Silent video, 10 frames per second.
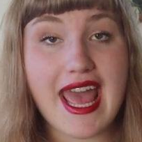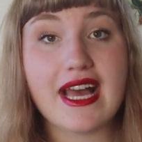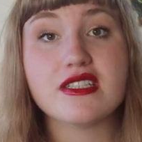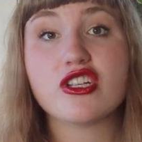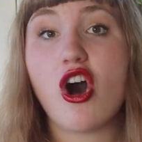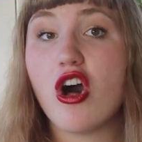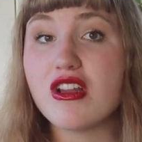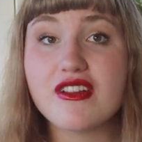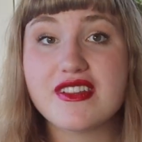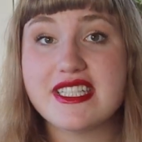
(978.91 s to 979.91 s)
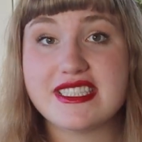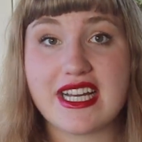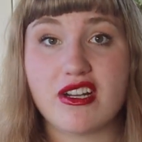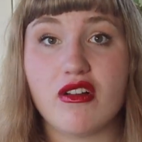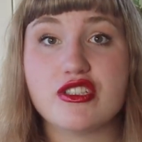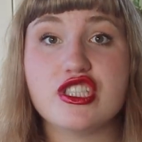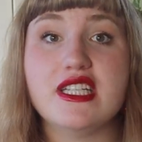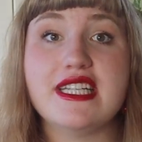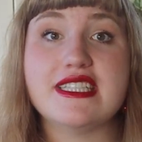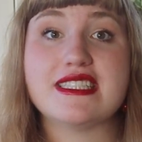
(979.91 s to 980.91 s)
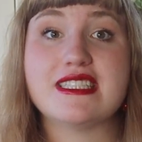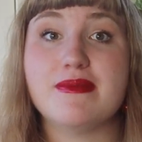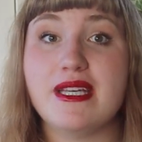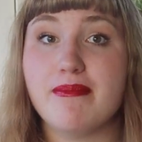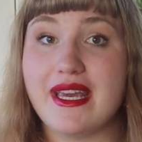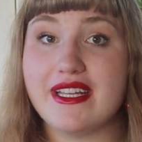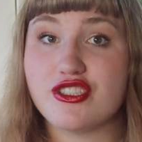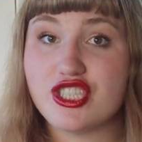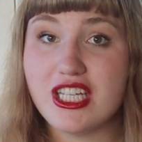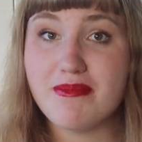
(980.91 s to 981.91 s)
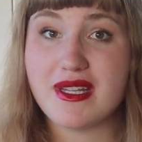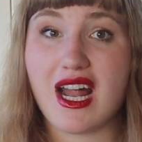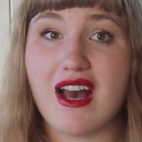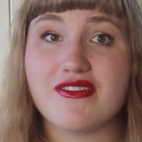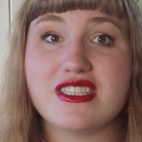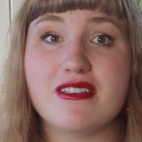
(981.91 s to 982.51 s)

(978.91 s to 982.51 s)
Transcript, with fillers: and all of this technology needs to be made cheap enough